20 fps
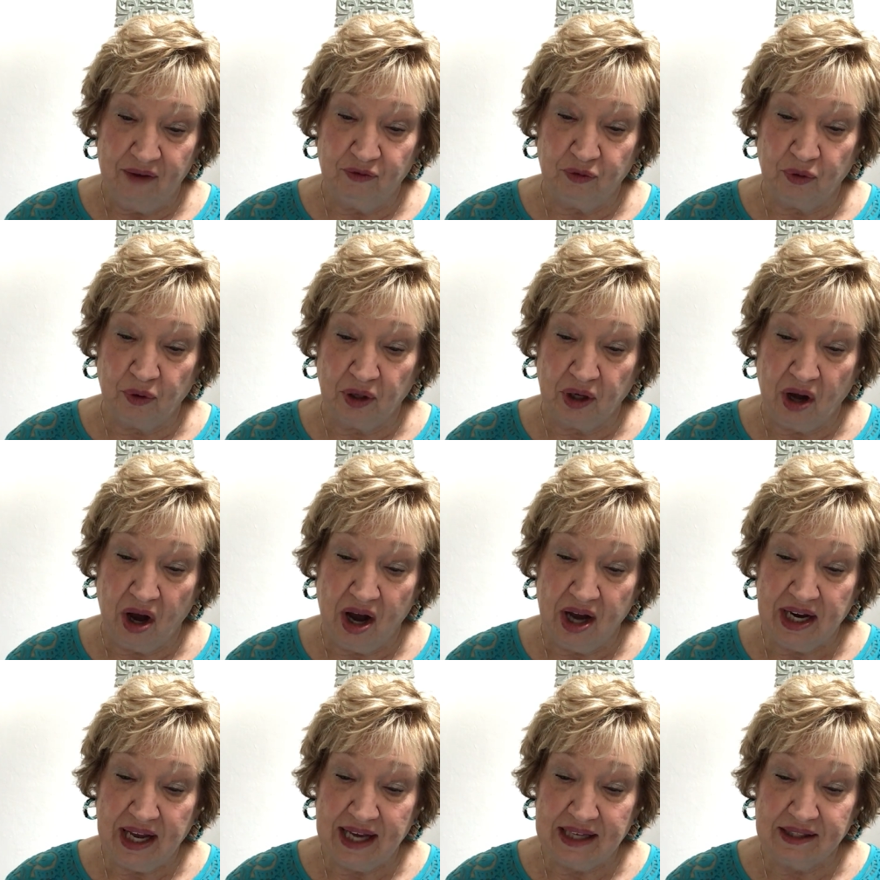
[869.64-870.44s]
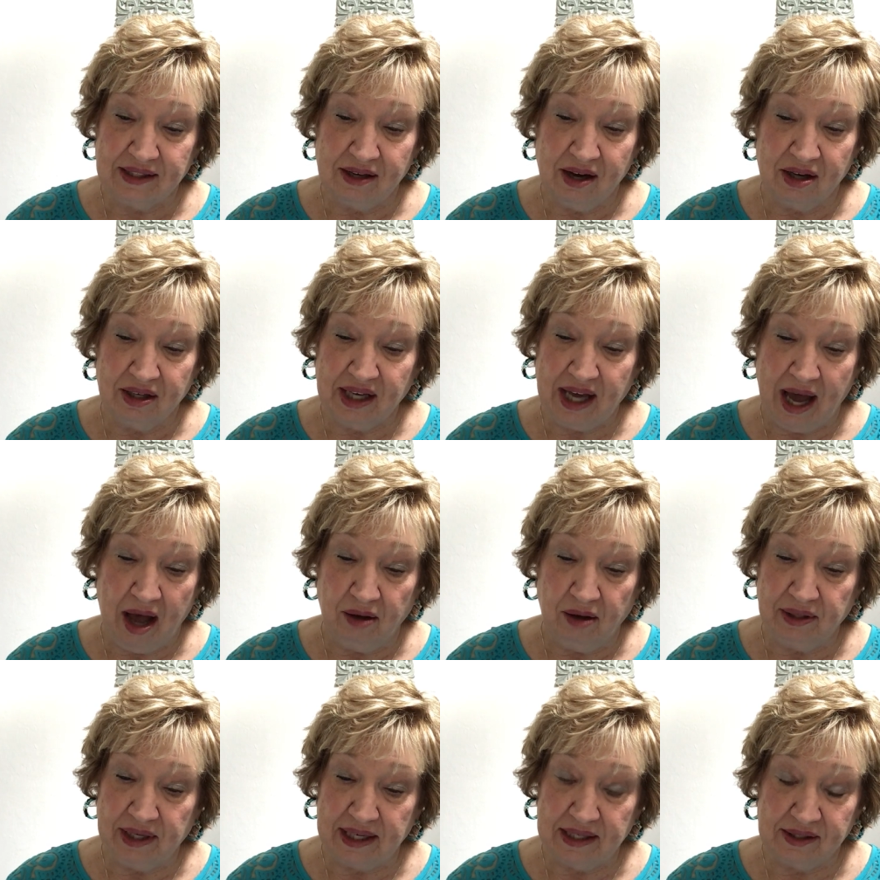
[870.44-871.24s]
For God has not
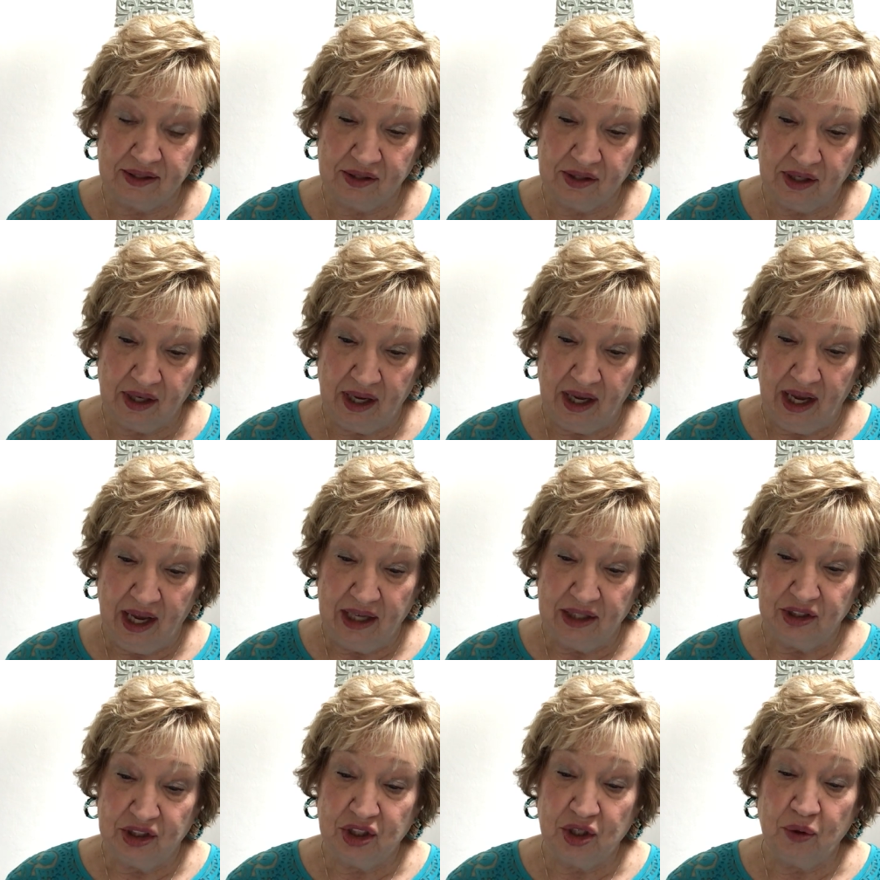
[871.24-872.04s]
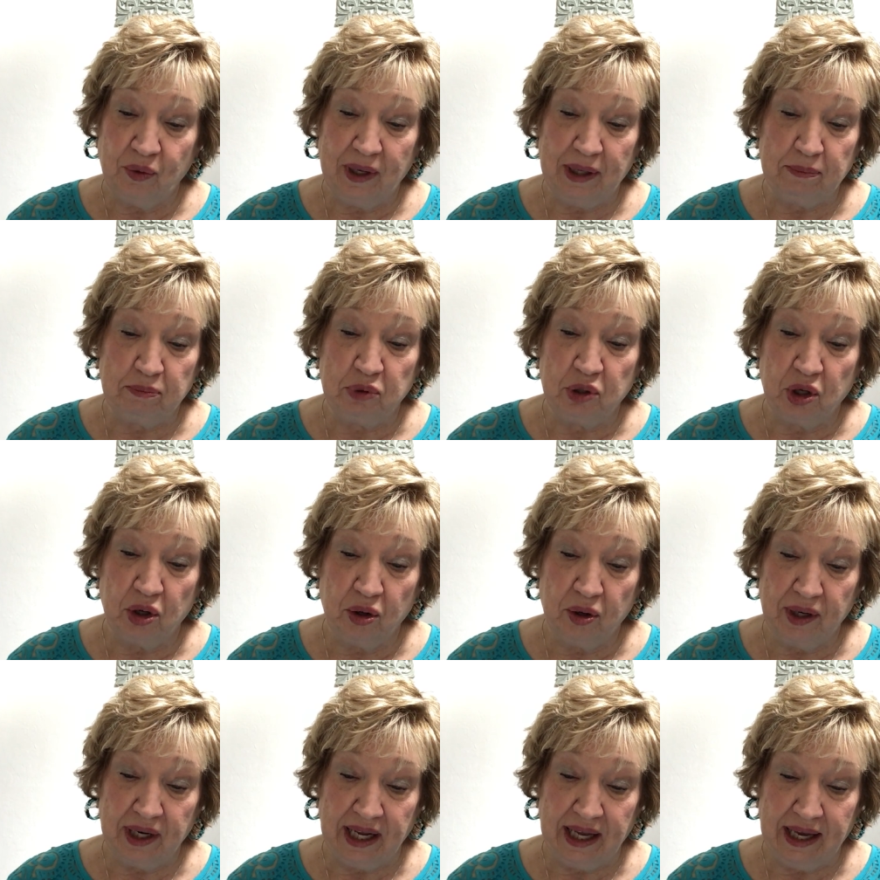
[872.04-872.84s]
called us to
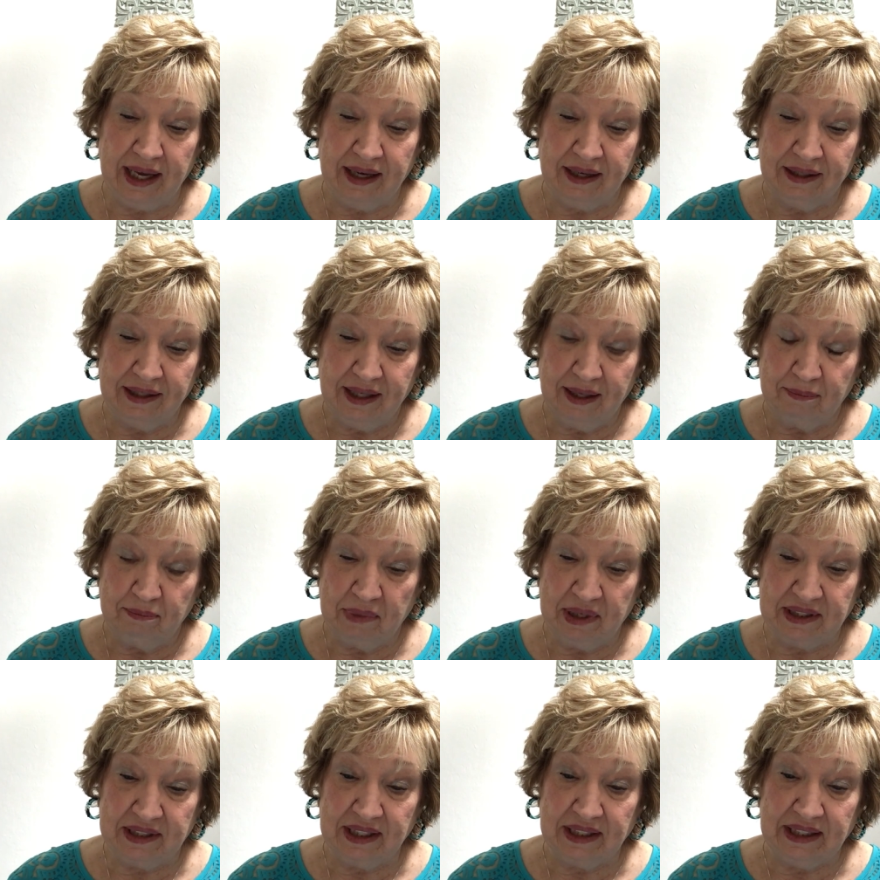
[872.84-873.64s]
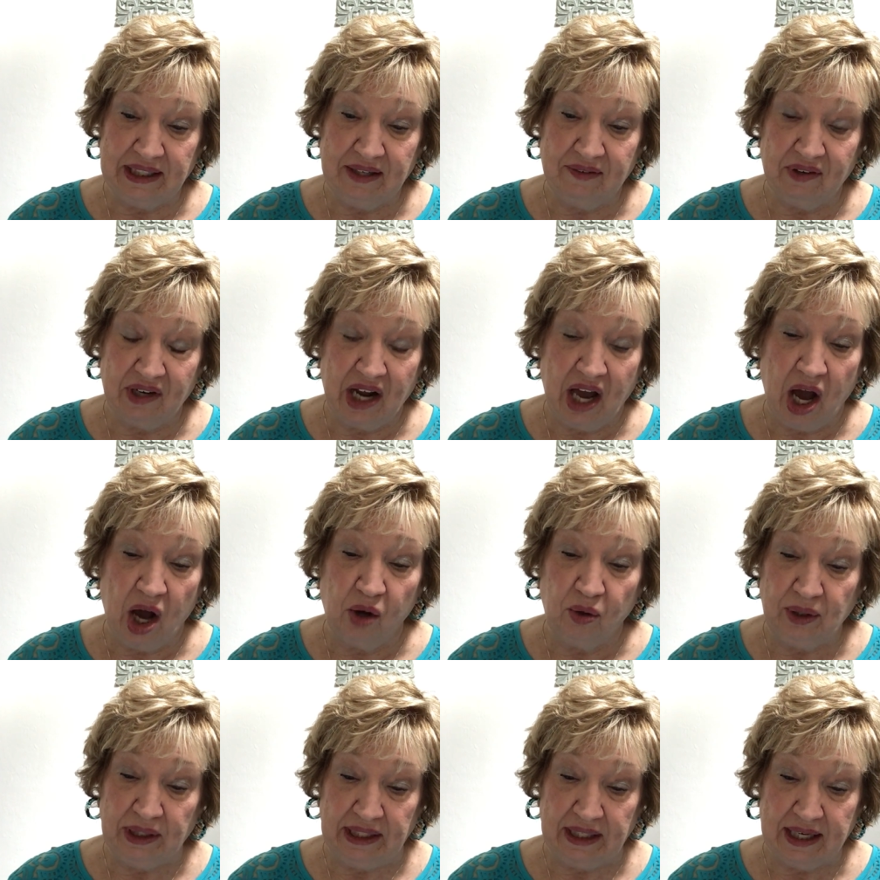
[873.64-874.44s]
impurity, but to live in
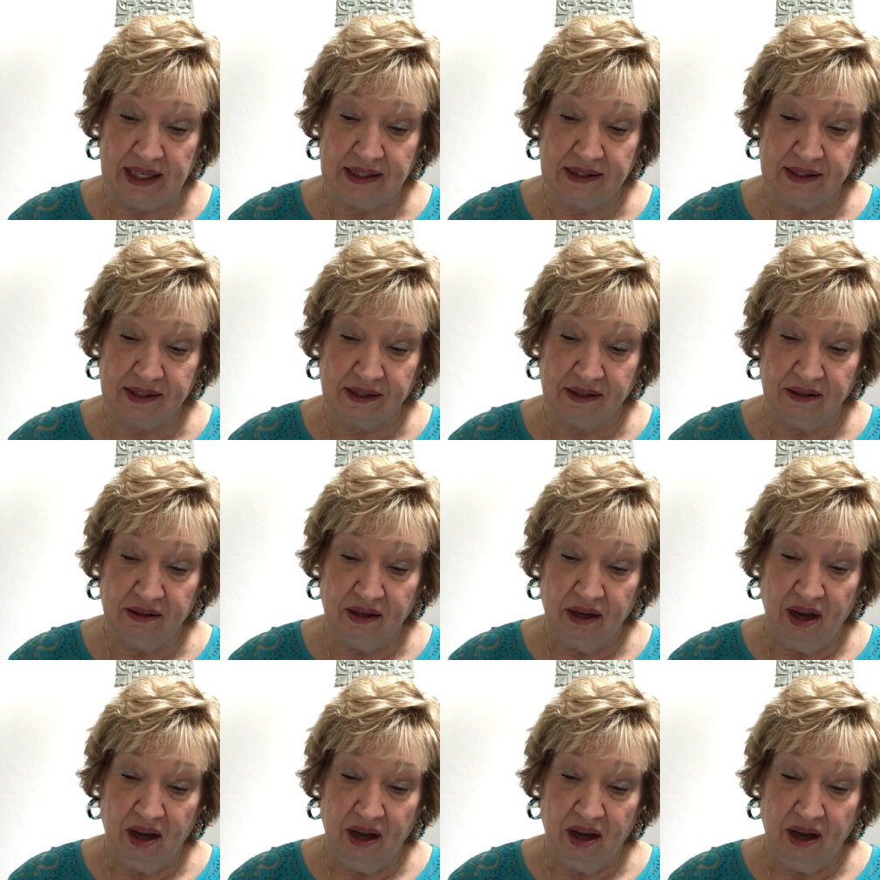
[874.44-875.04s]
holiness.